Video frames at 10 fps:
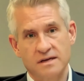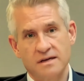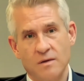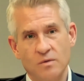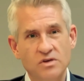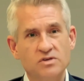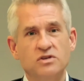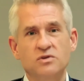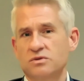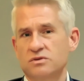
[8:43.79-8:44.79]
And we used to
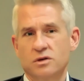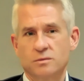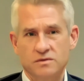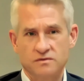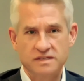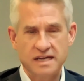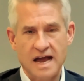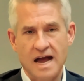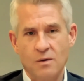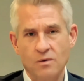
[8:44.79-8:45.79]
do it in terms of
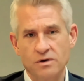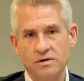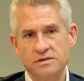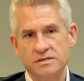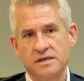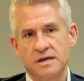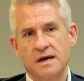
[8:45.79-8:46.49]
towers,